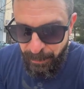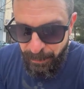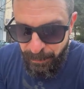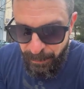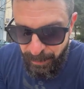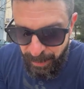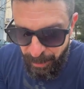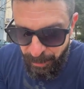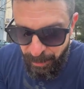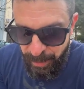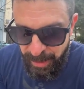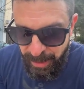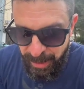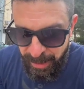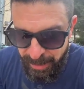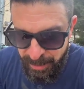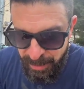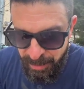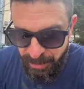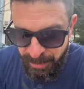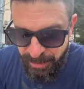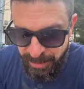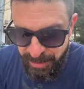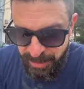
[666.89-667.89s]
Very
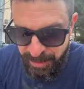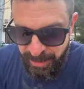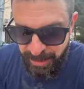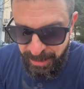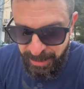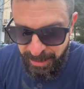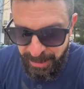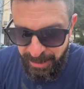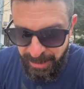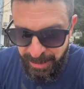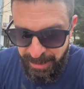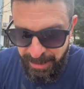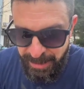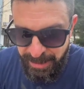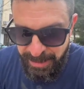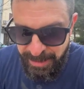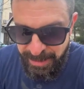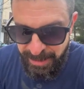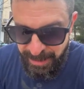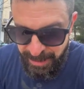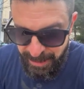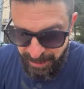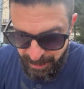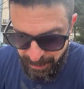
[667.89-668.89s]
interesting
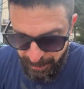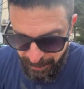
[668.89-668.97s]
indeed.